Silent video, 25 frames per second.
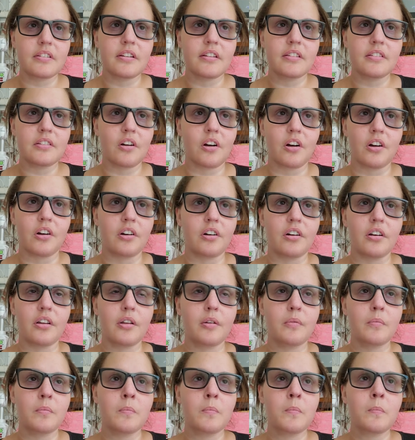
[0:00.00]
it's hard.
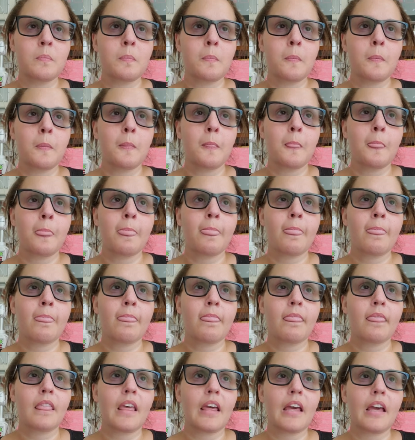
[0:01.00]

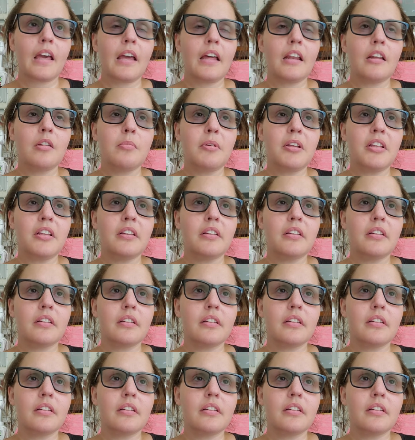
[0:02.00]
And I mean,